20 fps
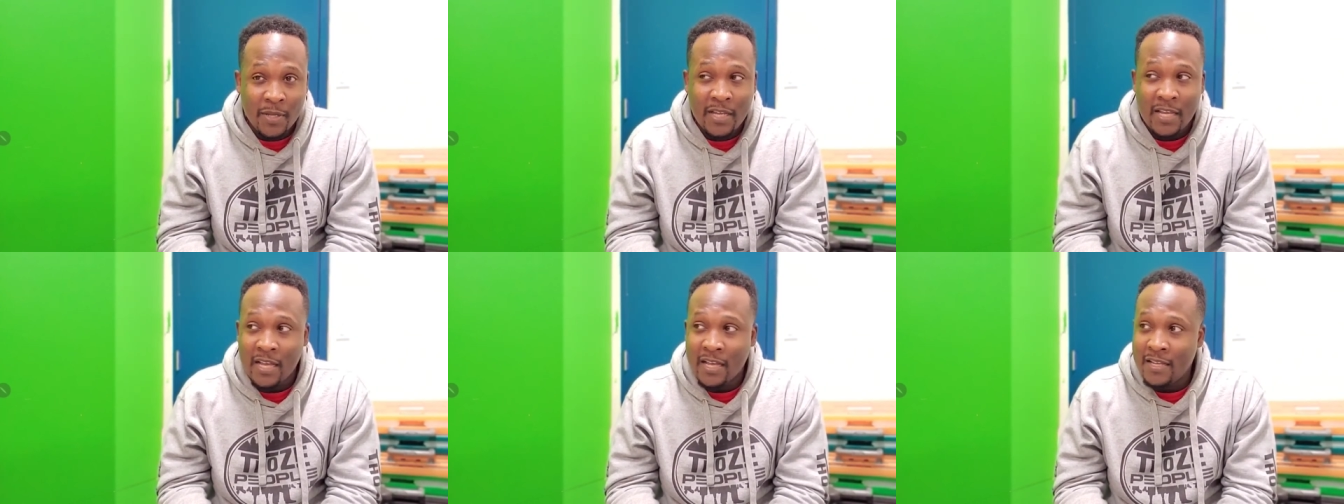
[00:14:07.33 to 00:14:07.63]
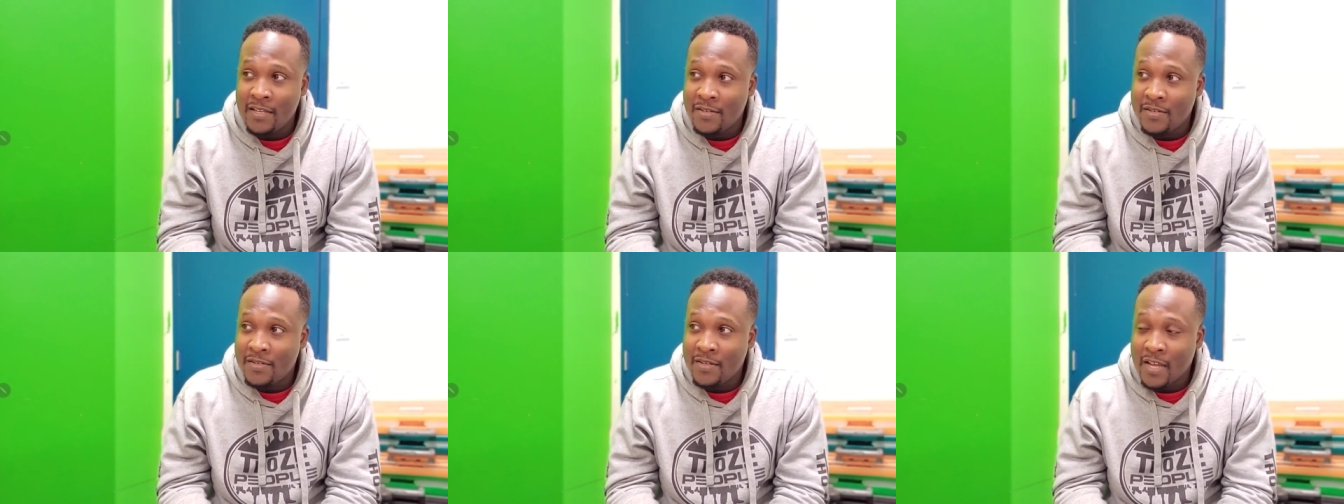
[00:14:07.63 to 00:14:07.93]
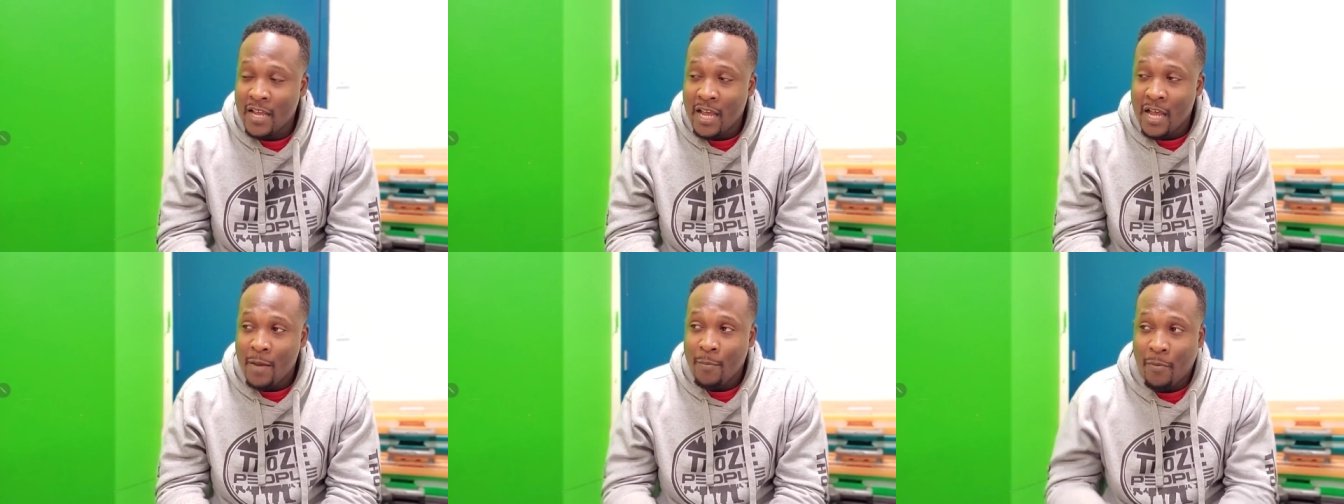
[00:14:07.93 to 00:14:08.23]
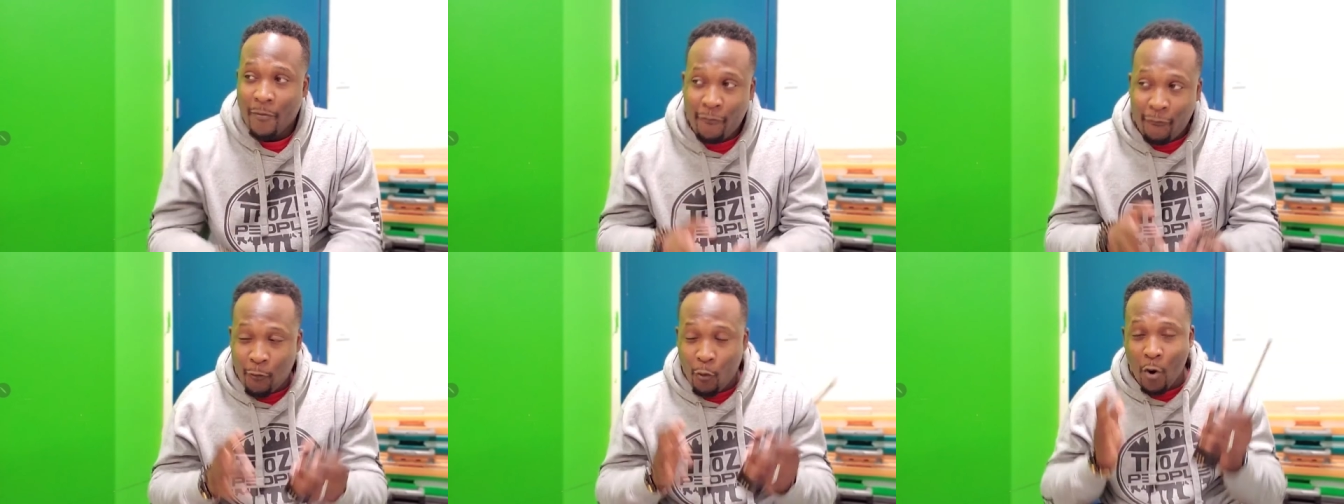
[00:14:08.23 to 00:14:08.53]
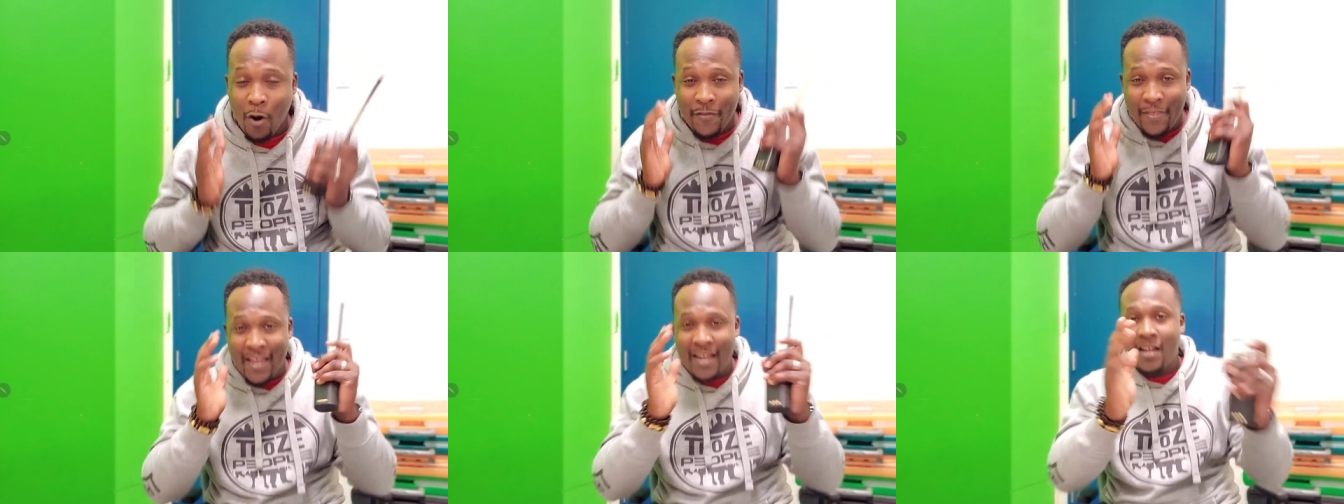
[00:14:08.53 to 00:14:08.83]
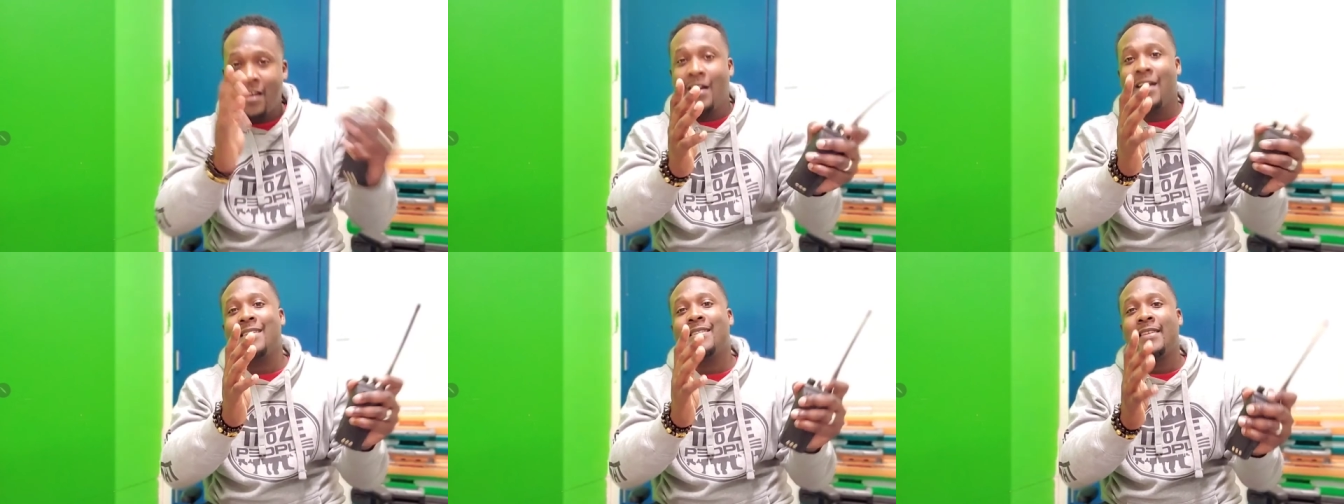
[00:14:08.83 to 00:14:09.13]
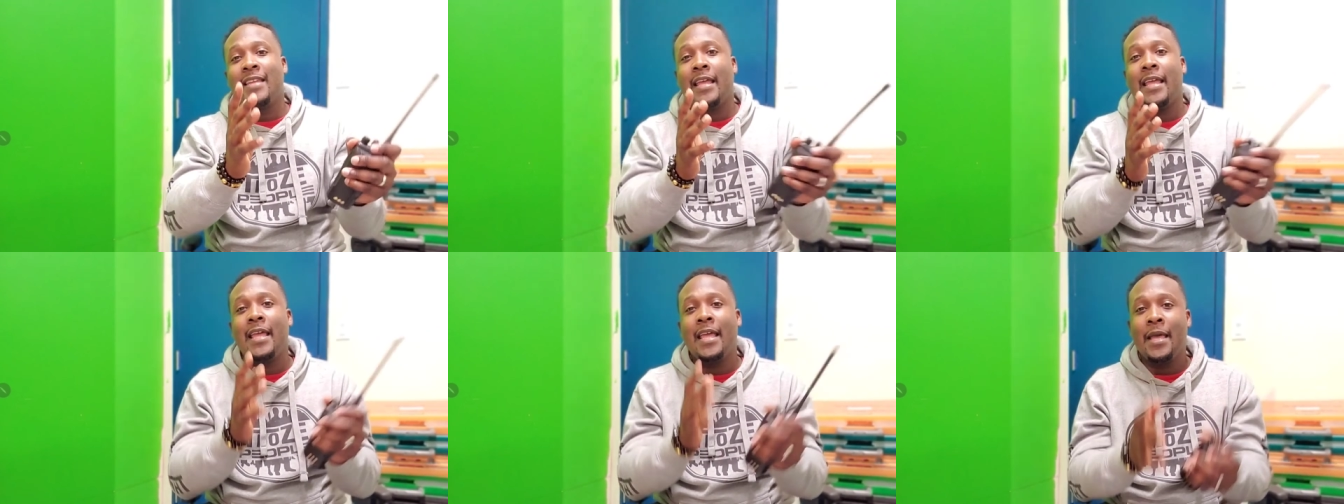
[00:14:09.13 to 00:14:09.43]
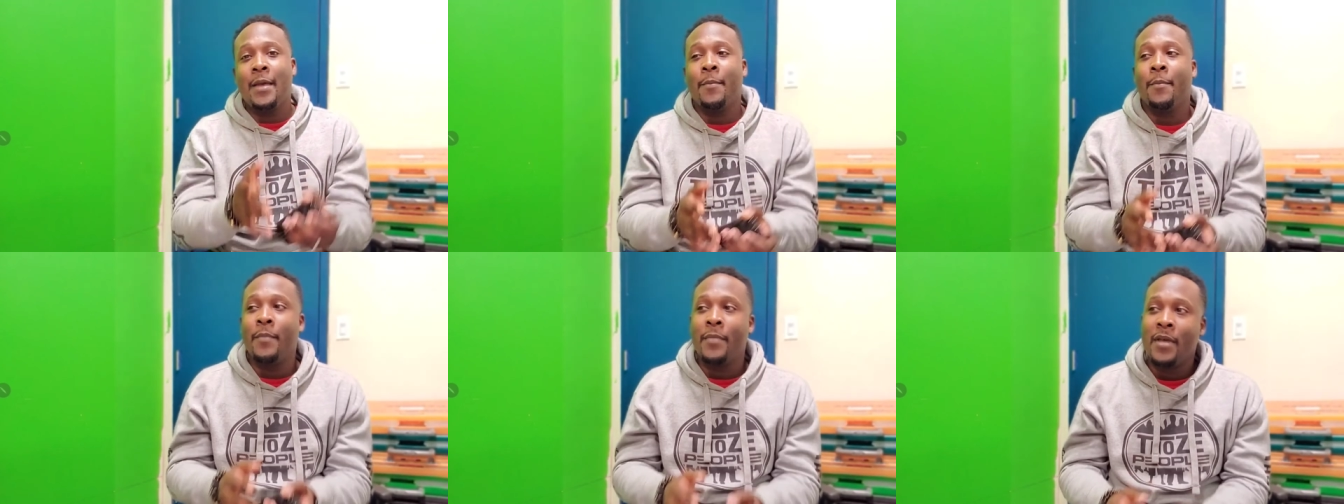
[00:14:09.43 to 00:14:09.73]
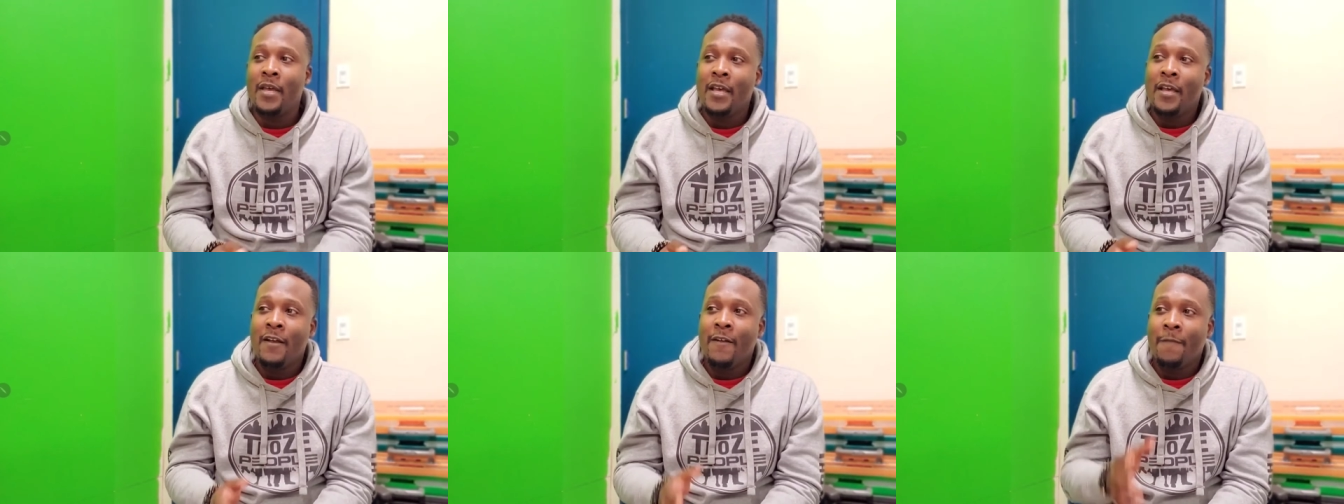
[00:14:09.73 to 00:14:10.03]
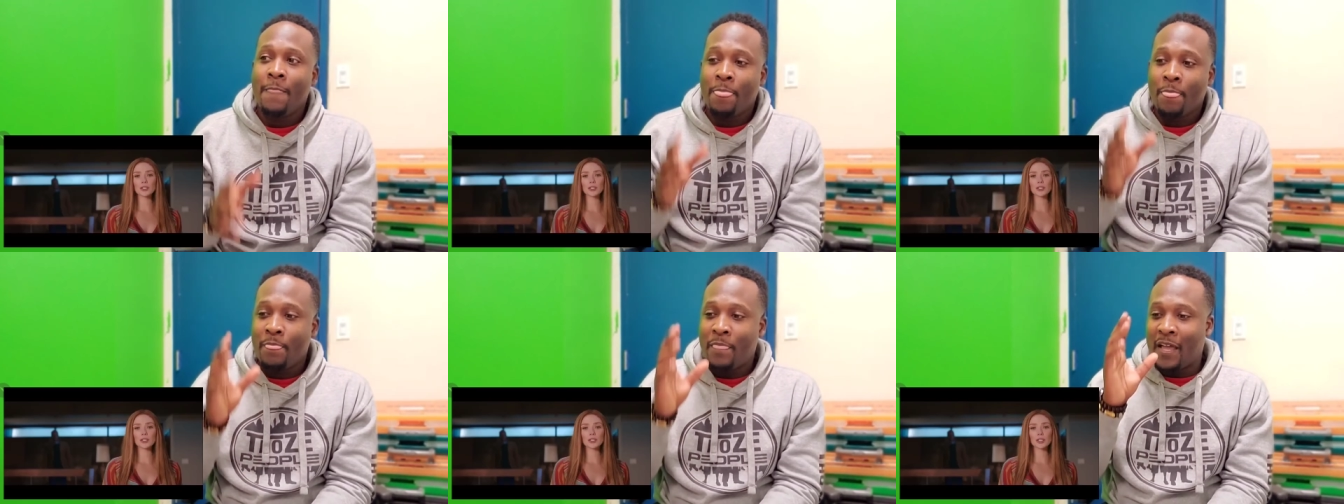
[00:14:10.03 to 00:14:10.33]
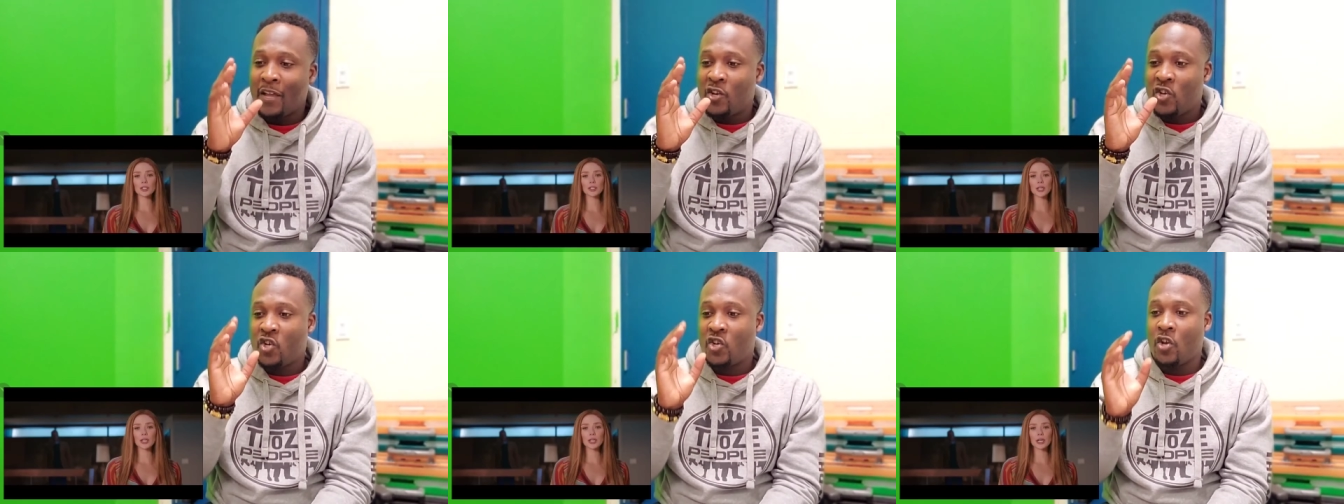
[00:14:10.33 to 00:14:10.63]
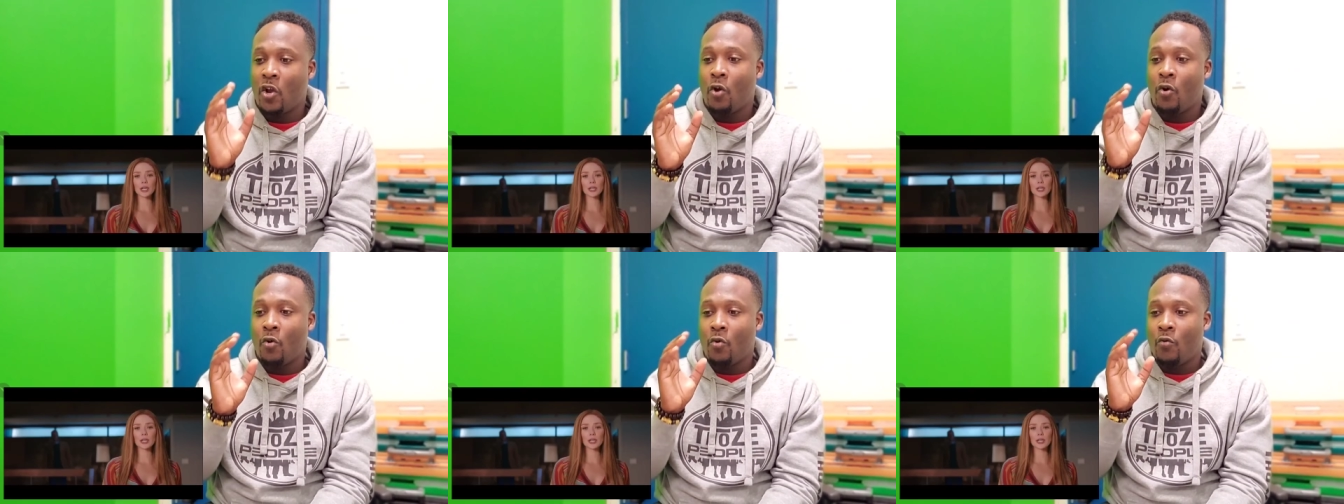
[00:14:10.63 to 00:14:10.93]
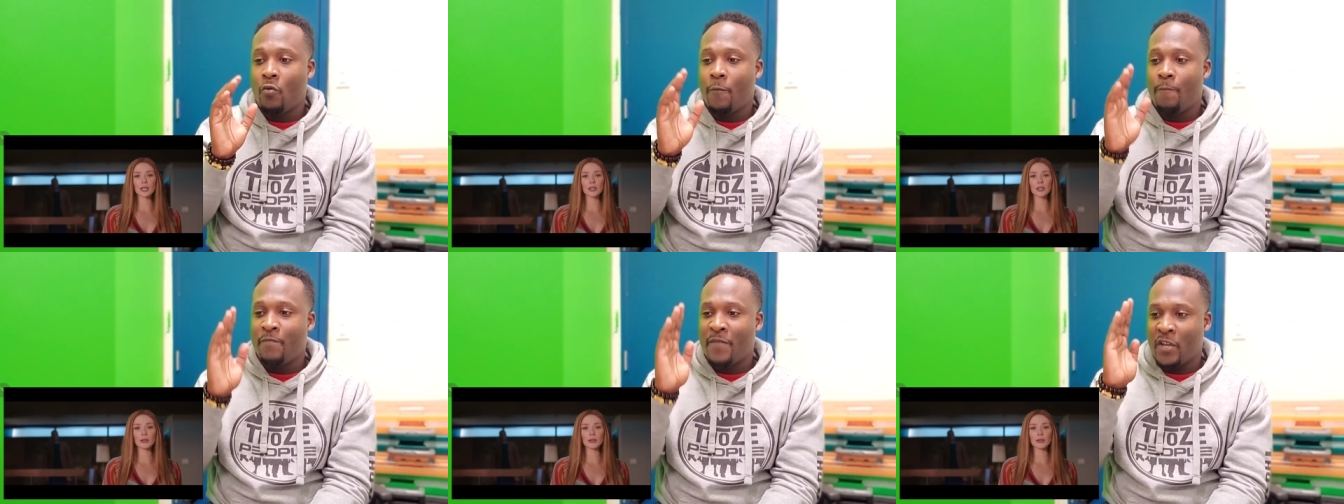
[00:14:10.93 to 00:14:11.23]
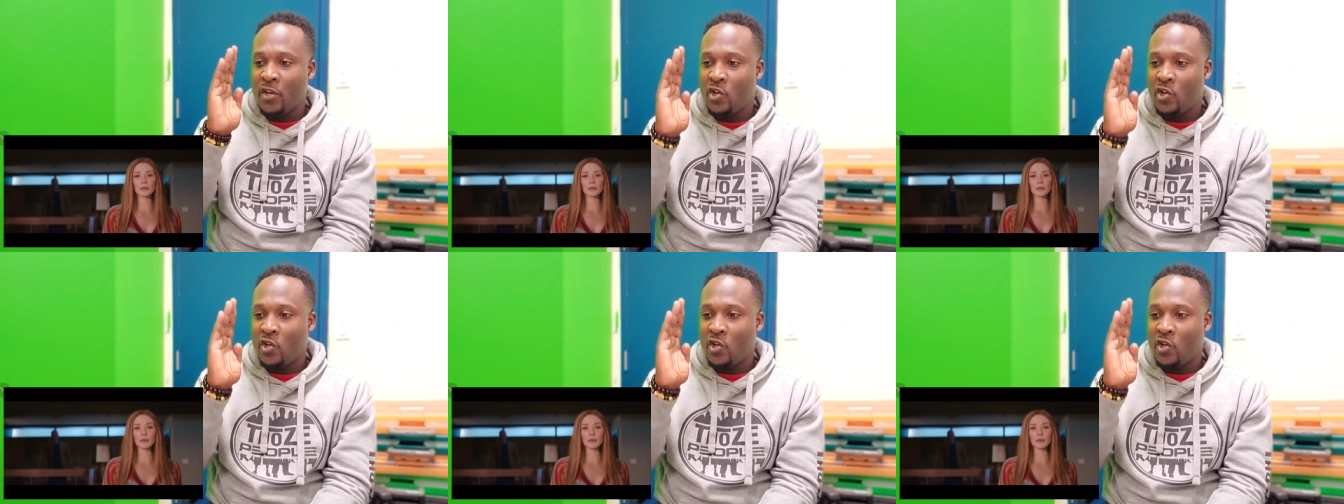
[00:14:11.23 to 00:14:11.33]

because before they cut to him, they show